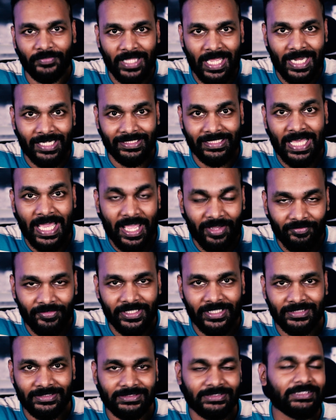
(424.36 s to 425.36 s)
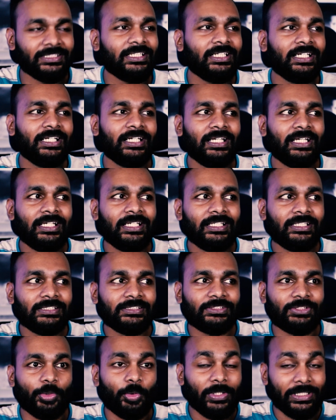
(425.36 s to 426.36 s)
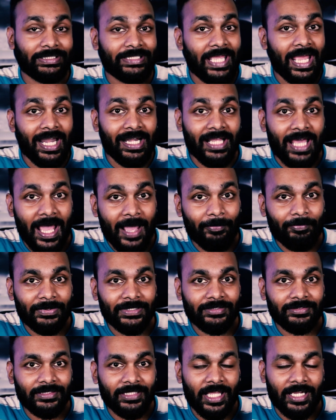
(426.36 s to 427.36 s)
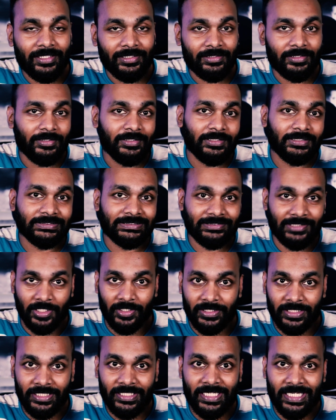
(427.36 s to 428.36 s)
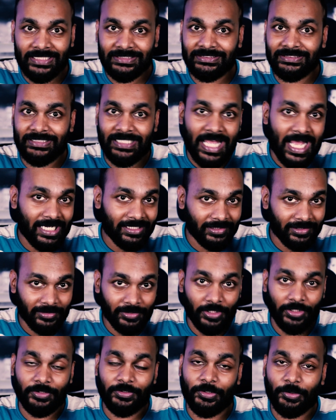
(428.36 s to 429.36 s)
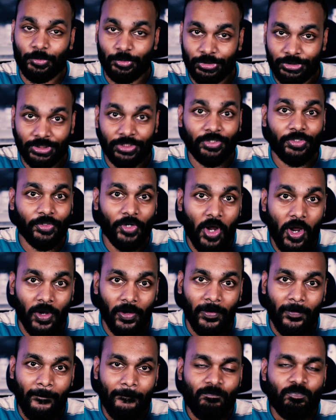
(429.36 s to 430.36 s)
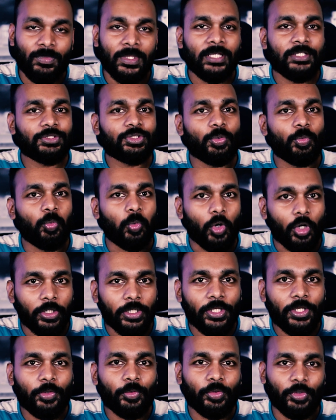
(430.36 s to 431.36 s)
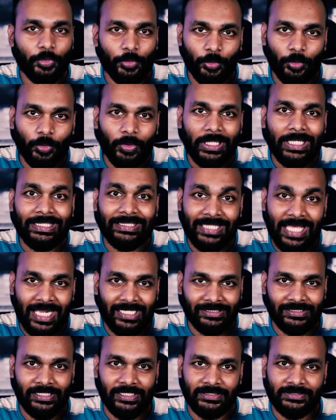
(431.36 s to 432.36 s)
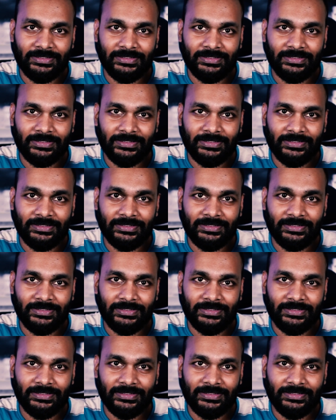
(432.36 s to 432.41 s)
of that evidence. So it can happen that a study gets that conclusion wrong. So what do you do in that